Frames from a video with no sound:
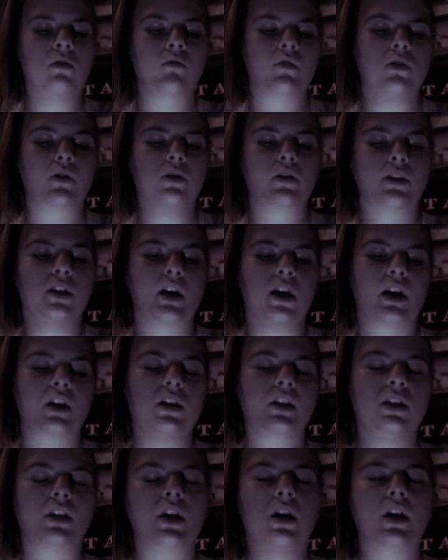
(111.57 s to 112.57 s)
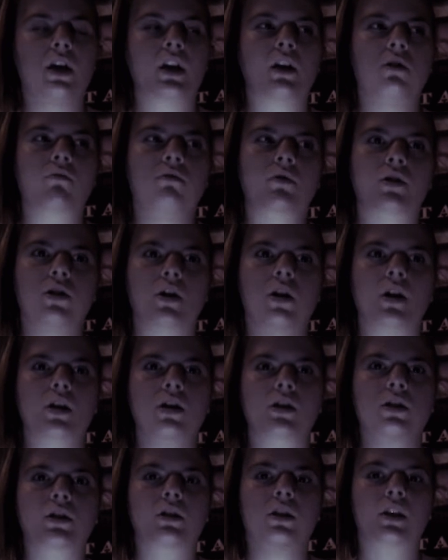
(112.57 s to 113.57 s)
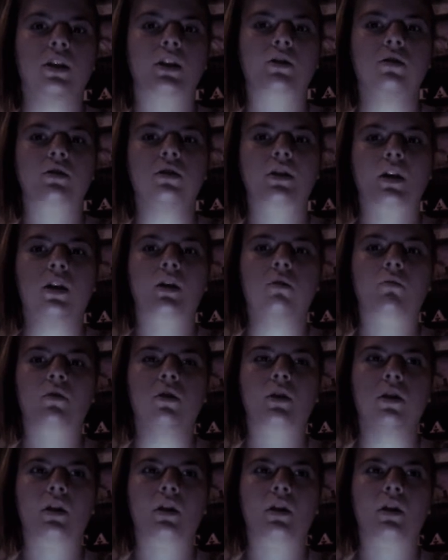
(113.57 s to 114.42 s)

"Well, Tanner's hanging out with Josh like you said he would."